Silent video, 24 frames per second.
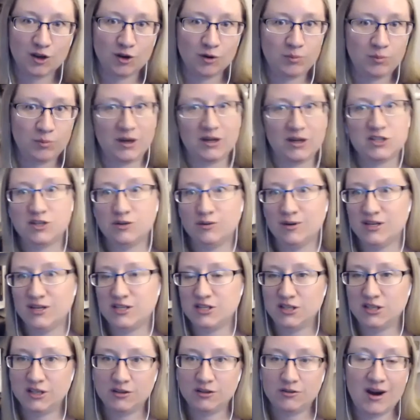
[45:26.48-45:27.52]

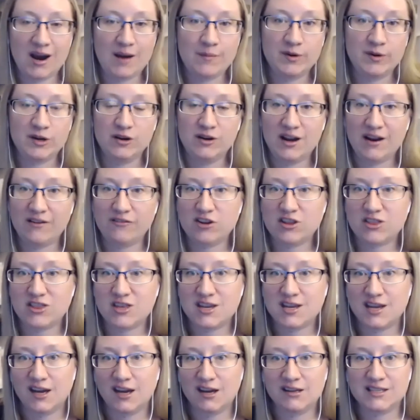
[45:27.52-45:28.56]
punctuation and grammar and
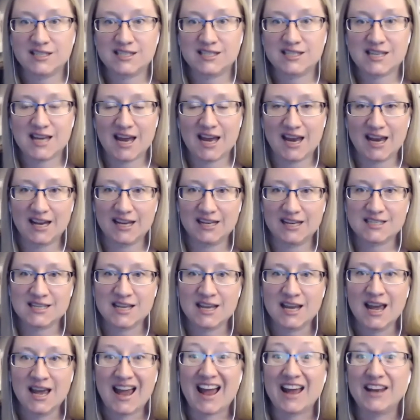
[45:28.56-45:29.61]
everything else, and
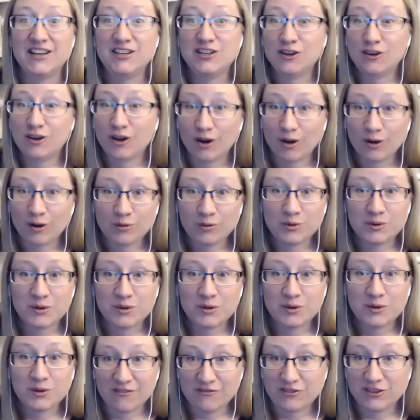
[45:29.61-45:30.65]
your own
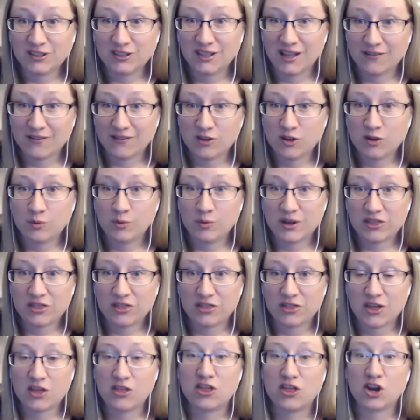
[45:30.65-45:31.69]
comfort level with
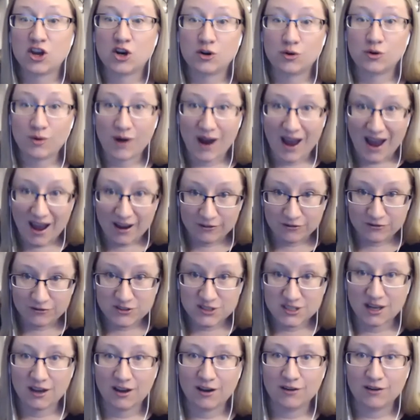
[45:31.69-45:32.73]
the
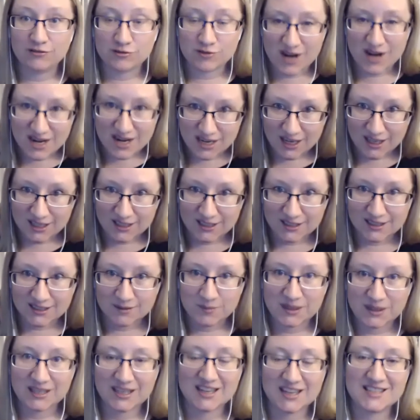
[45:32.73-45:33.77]
craft of writing.
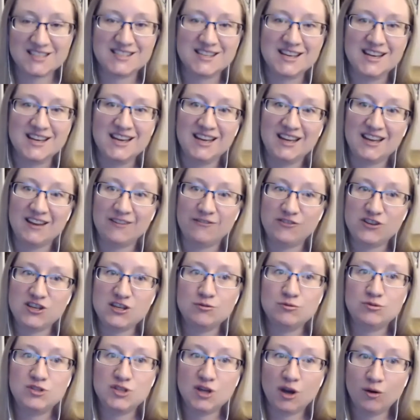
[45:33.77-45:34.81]
Because if you
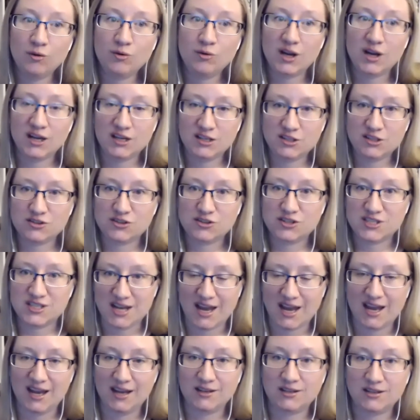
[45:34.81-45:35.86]
don't
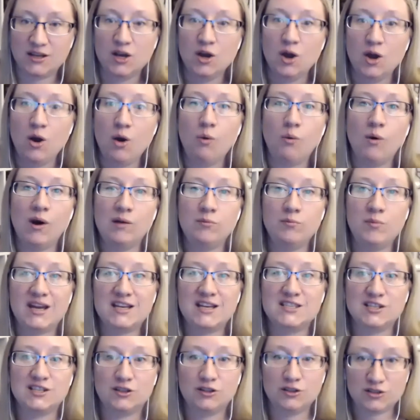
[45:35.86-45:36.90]
understand what
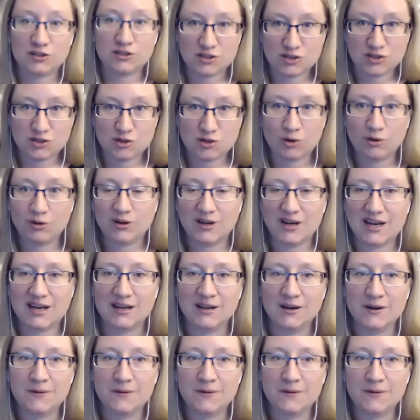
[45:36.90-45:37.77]
makes a good story,